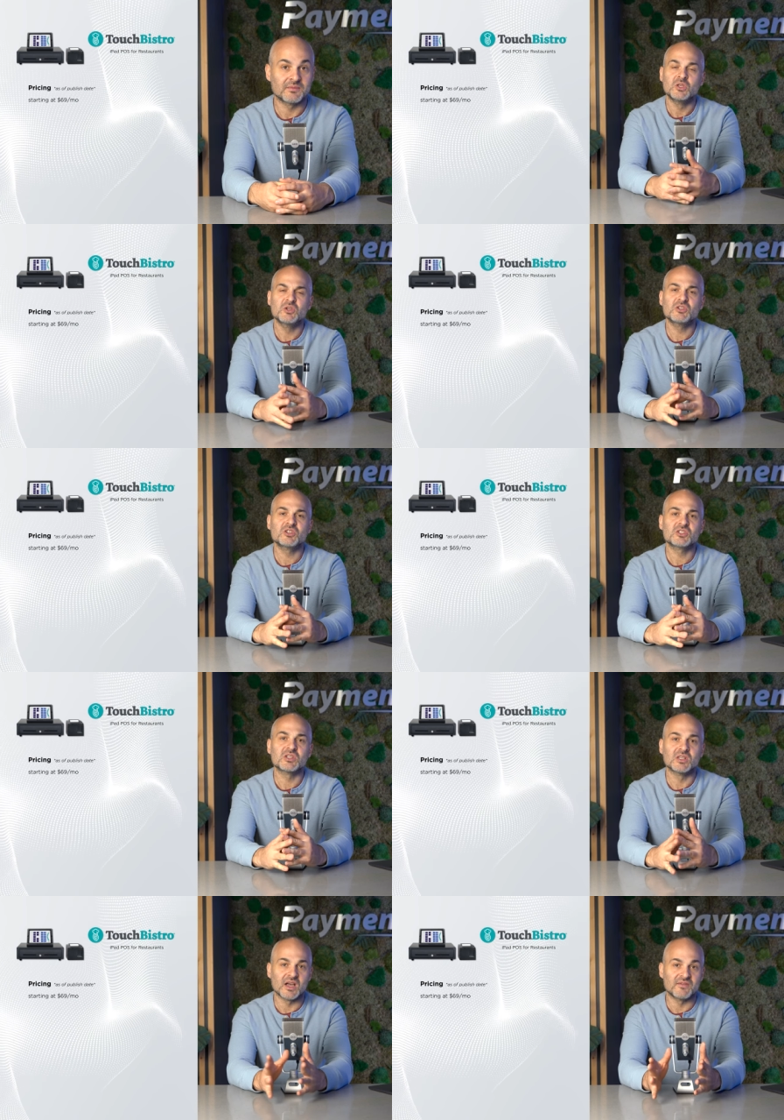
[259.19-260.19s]
Users
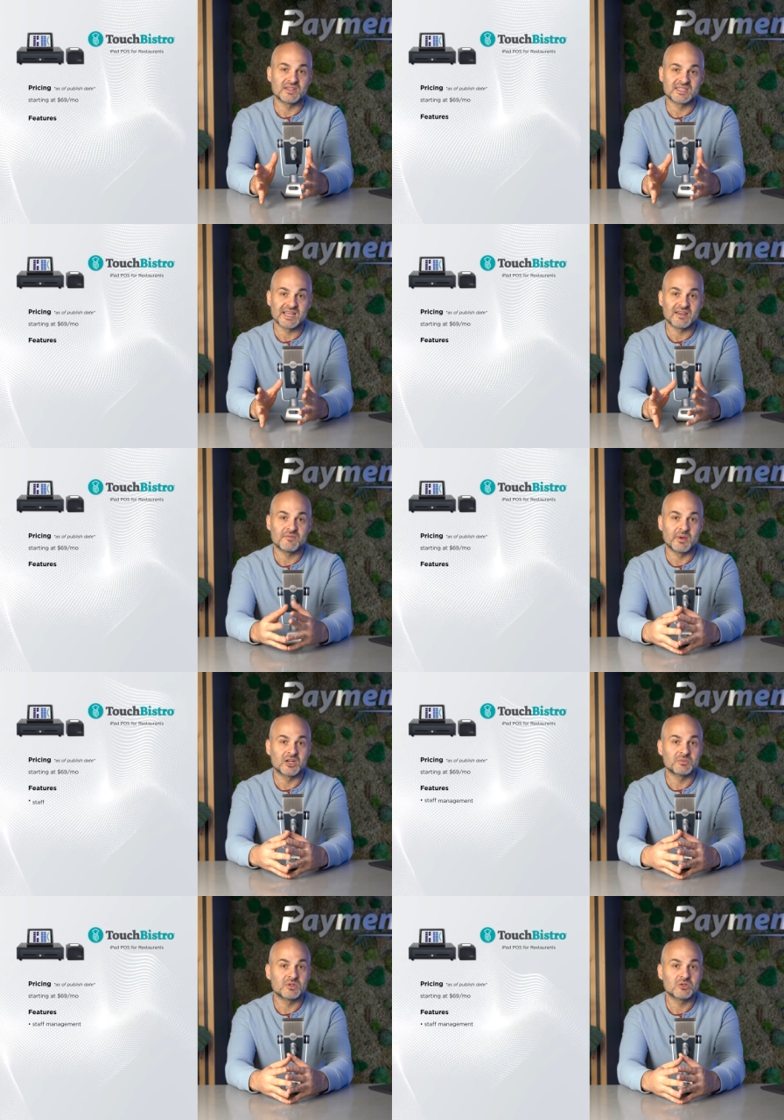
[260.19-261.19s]
love its staff
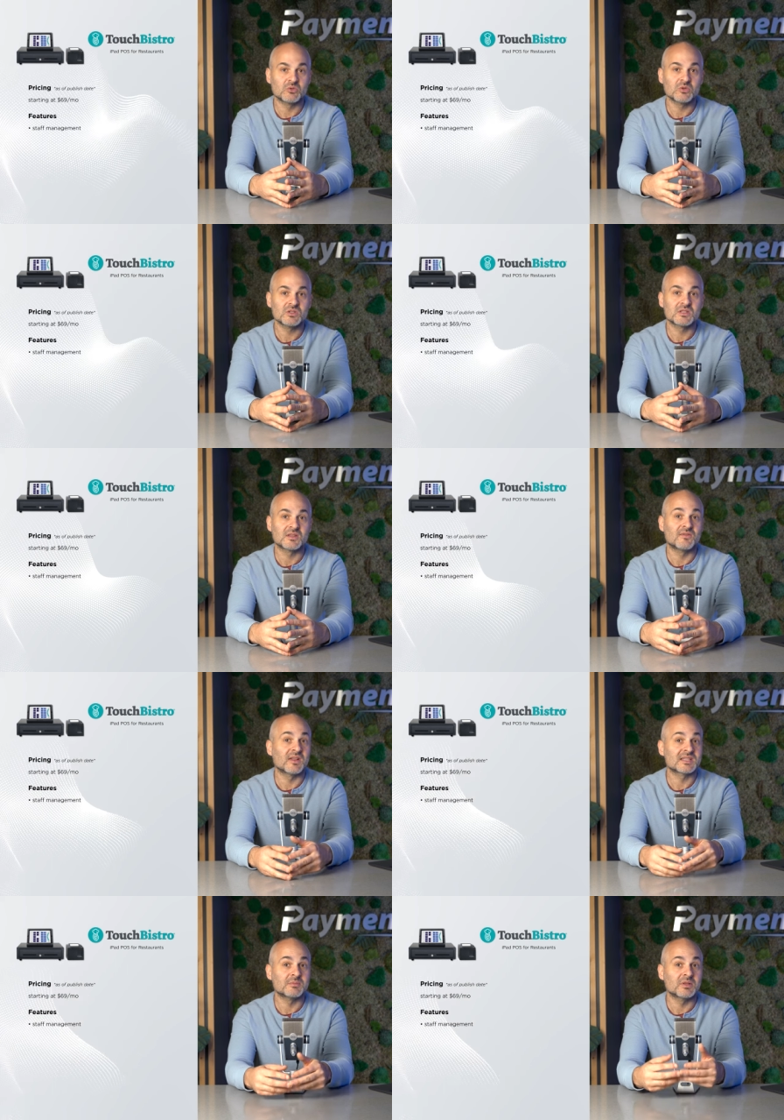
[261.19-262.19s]
management tools, the
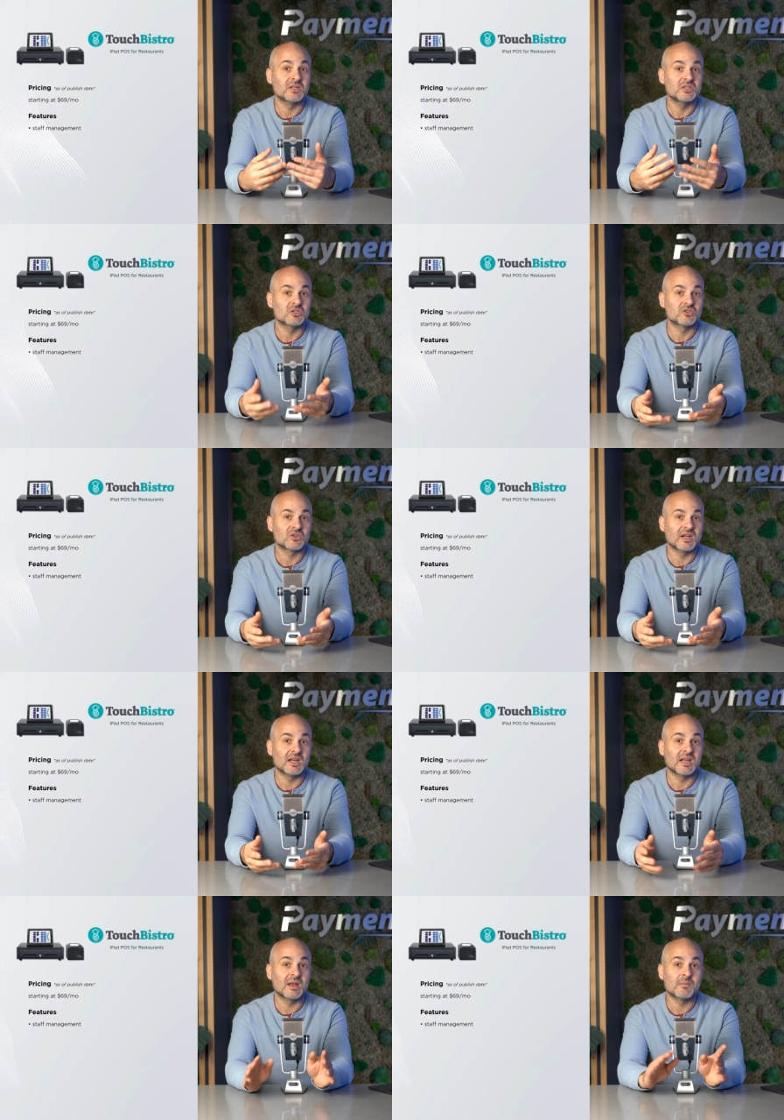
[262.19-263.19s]
flexibility to
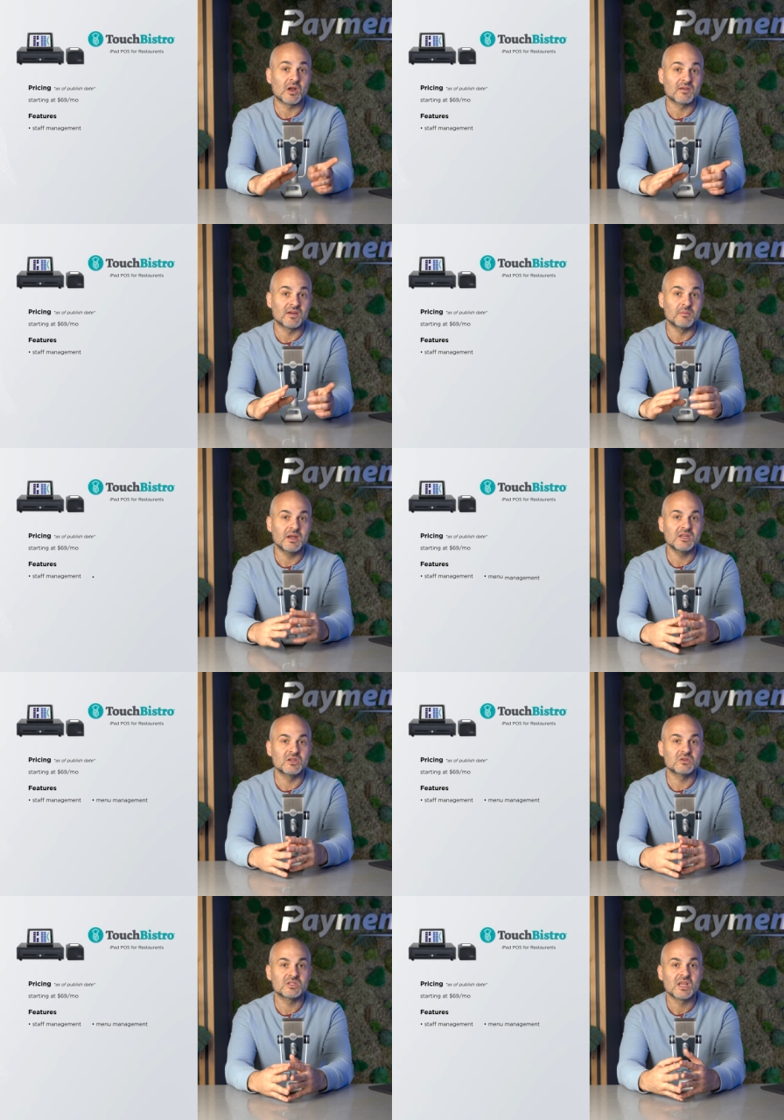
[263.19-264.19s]
create and modify
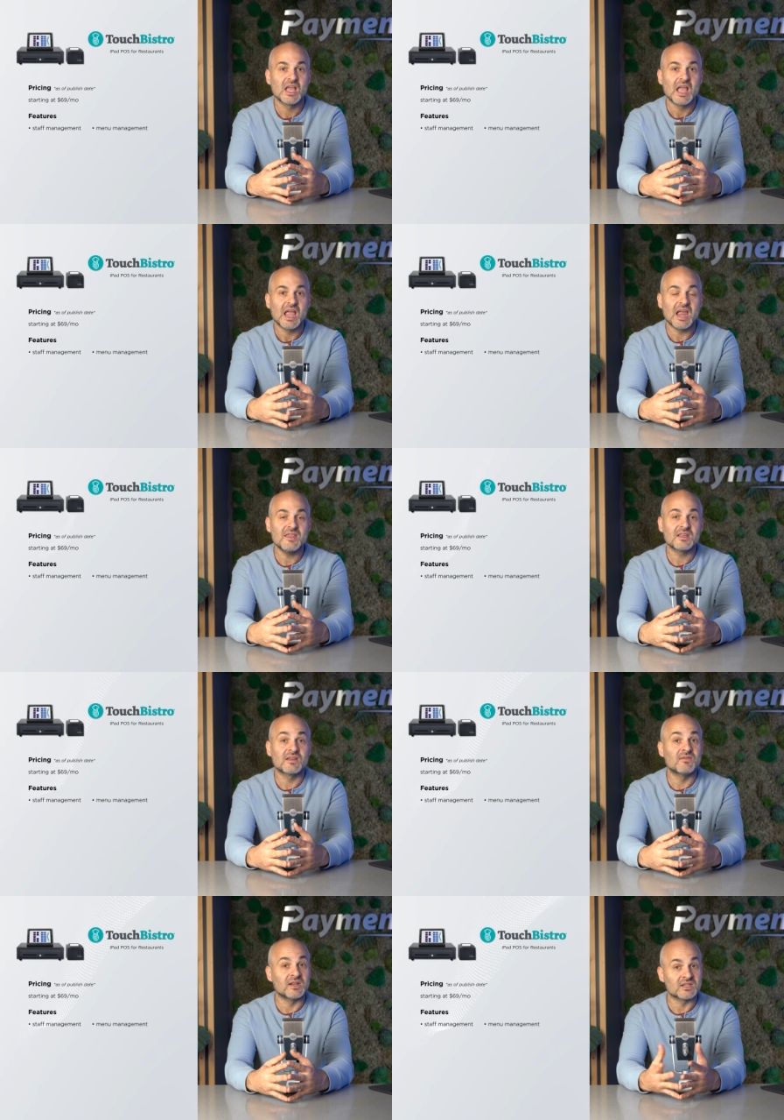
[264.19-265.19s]
menus, and the
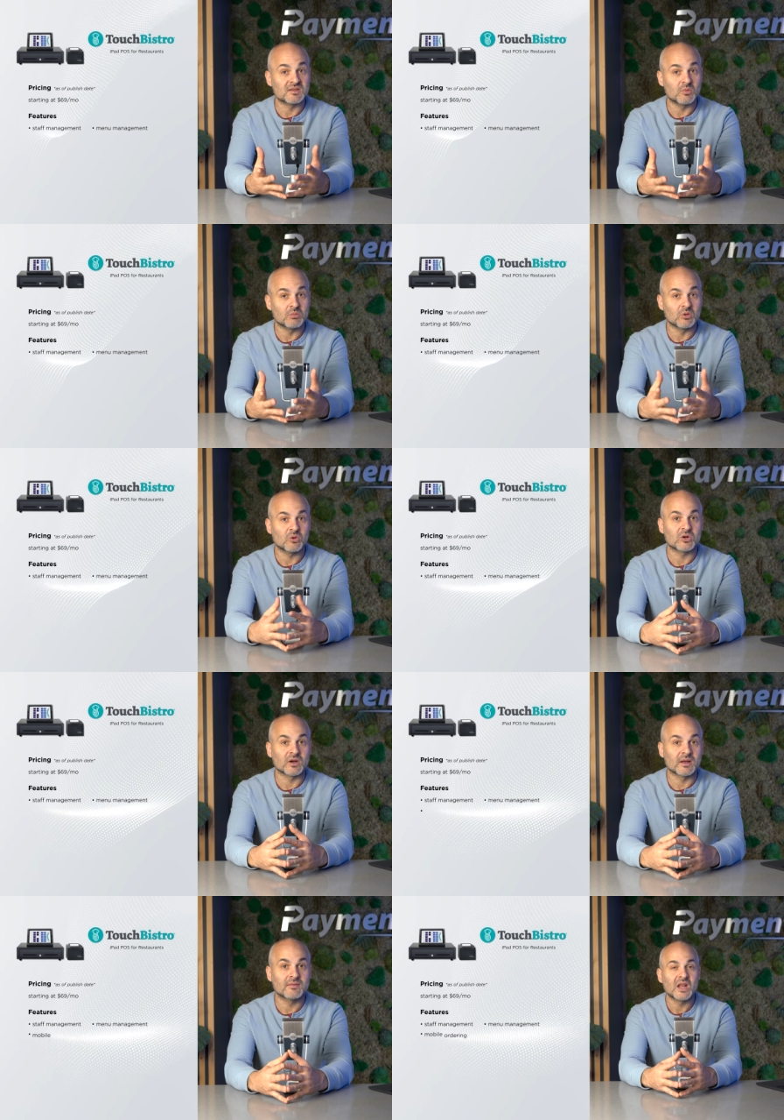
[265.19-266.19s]
convenience of mobile
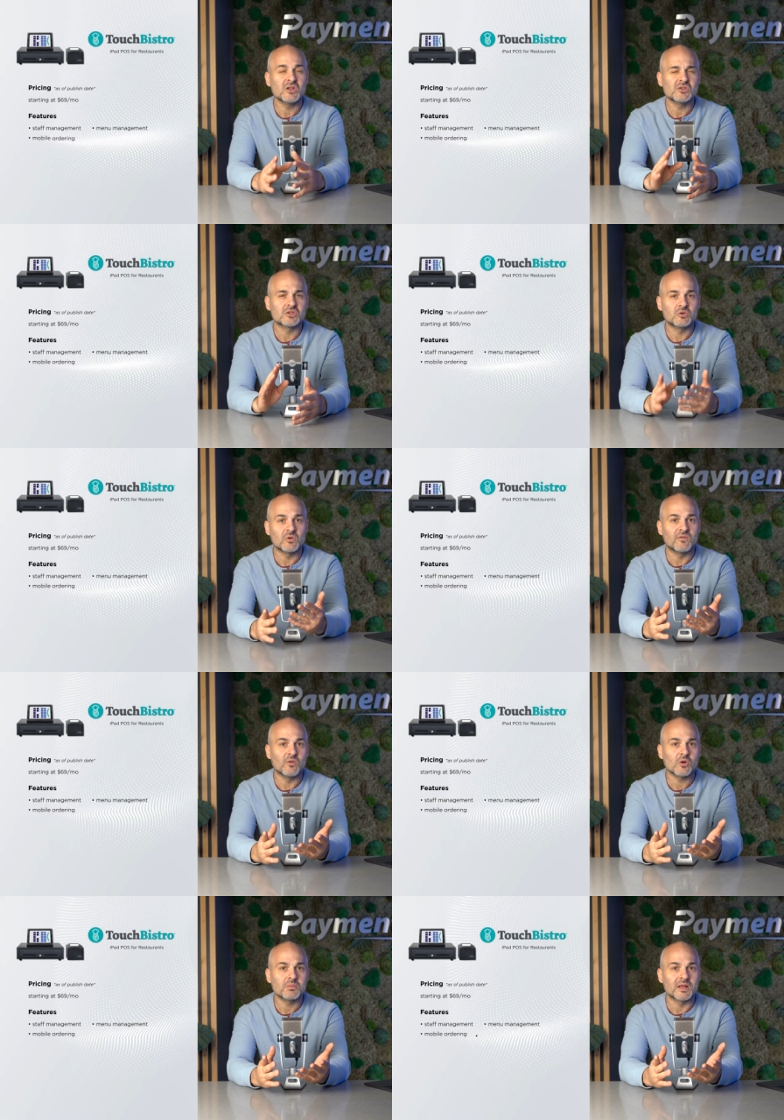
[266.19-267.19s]
ordering. It also has a cool
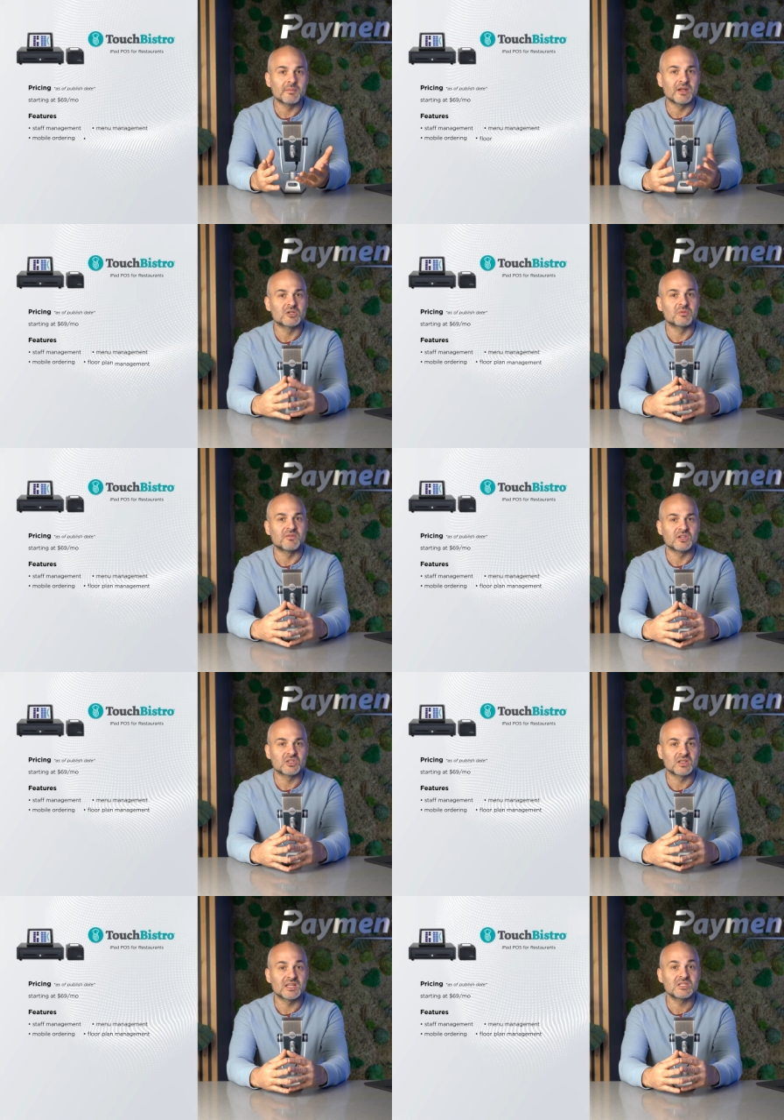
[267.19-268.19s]
floor plan management feature
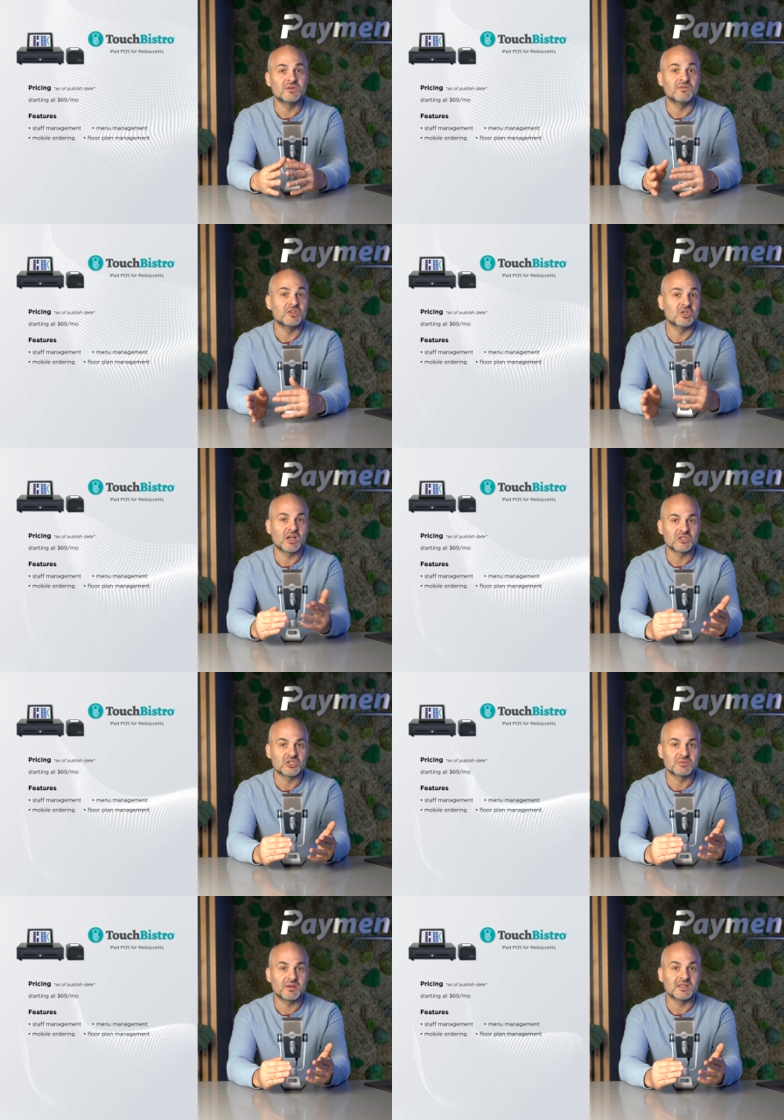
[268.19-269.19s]
that lets you visualize your
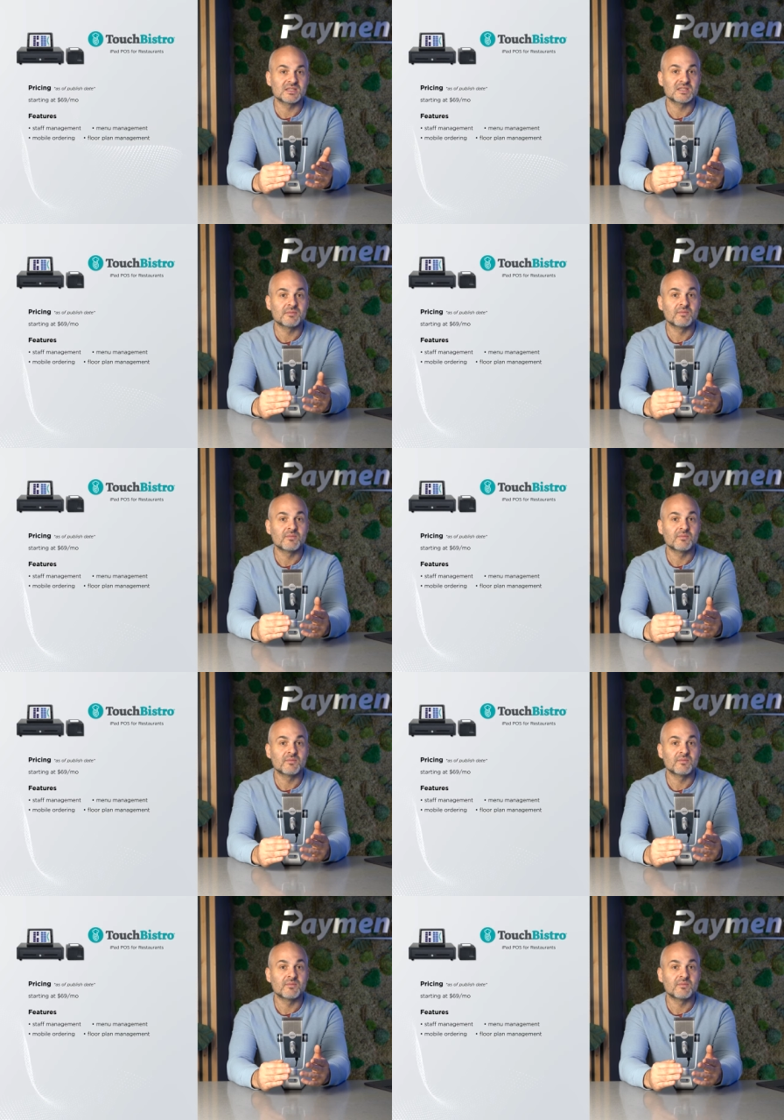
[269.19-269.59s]
space.